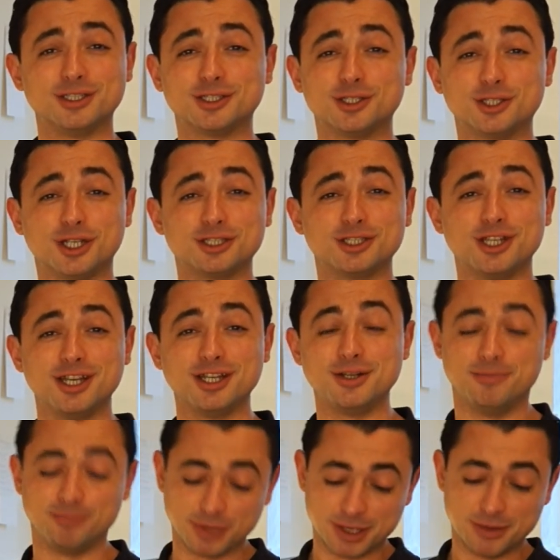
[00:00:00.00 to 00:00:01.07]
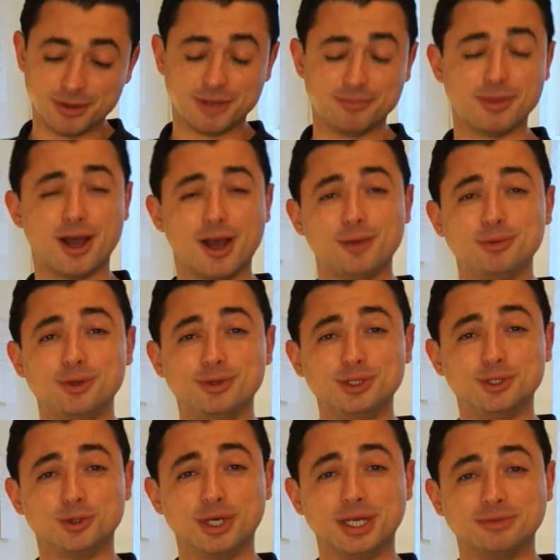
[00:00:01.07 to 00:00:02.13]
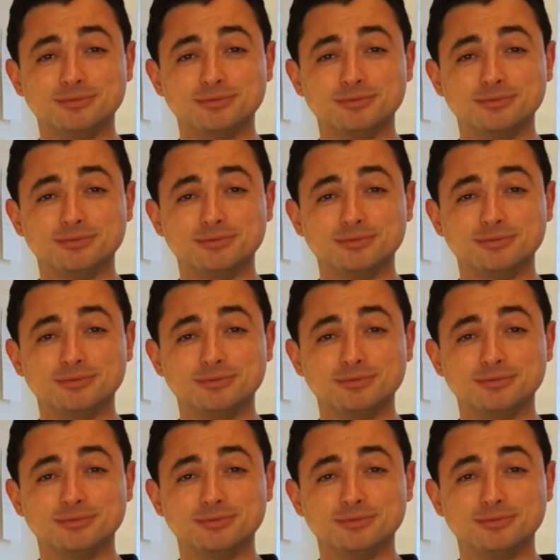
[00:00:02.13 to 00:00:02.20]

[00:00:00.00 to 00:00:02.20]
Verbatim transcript: So Justine, hope you enjoy.